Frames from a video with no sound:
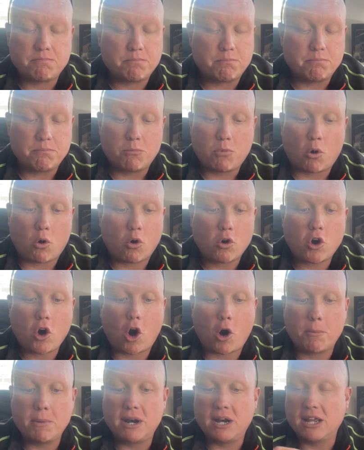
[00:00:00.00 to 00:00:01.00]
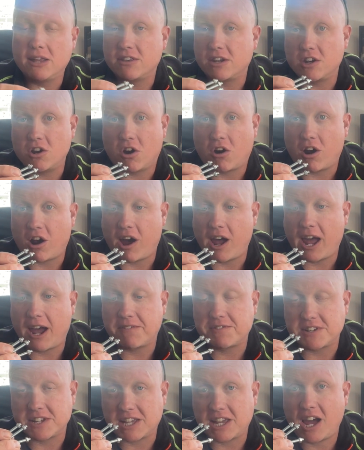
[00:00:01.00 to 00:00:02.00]
More commonly than not, I have
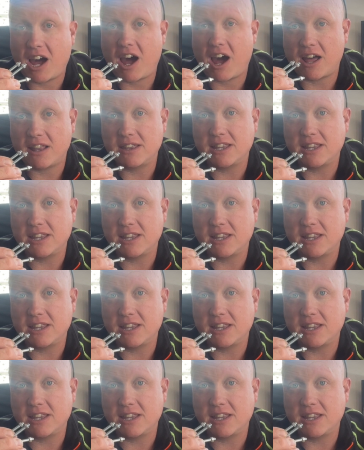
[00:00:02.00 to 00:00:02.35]
to cut